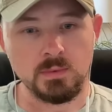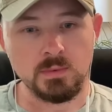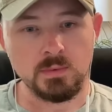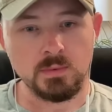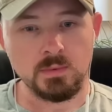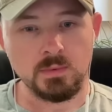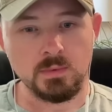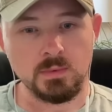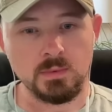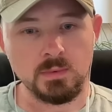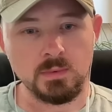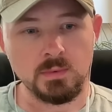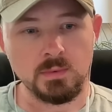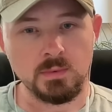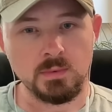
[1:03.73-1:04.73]

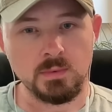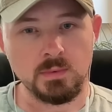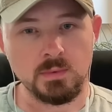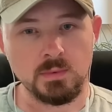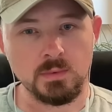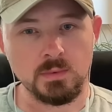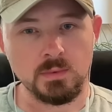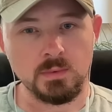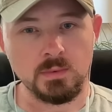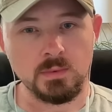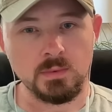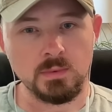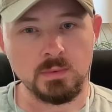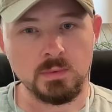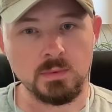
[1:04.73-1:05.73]

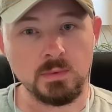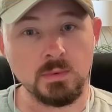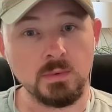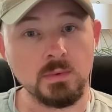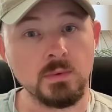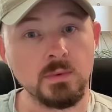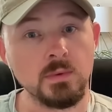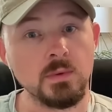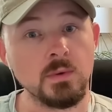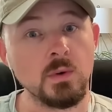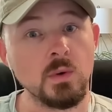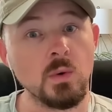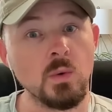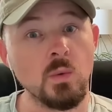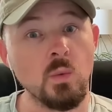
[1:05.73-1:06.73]
(not speaking)